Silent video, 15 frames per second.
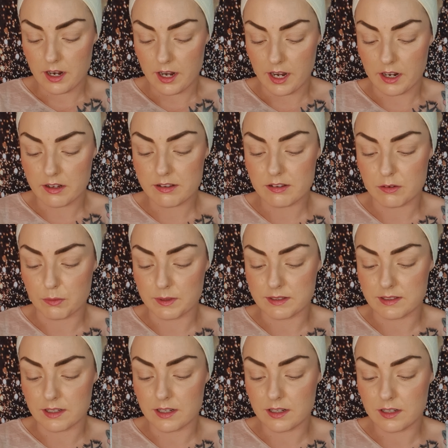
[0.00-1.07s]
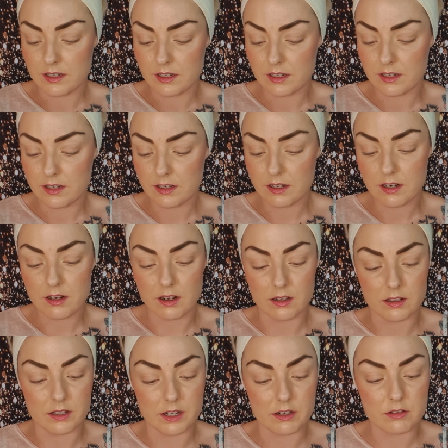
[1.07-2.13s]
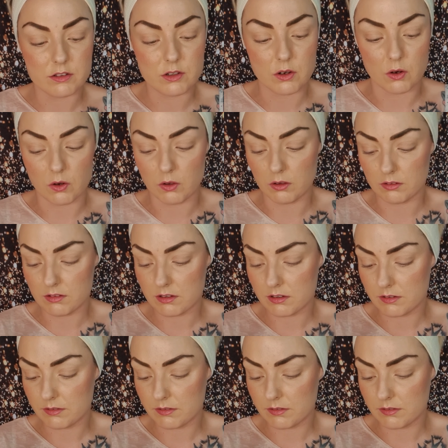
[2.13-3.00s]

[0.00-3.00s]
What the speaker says: exquisite colour, it's called.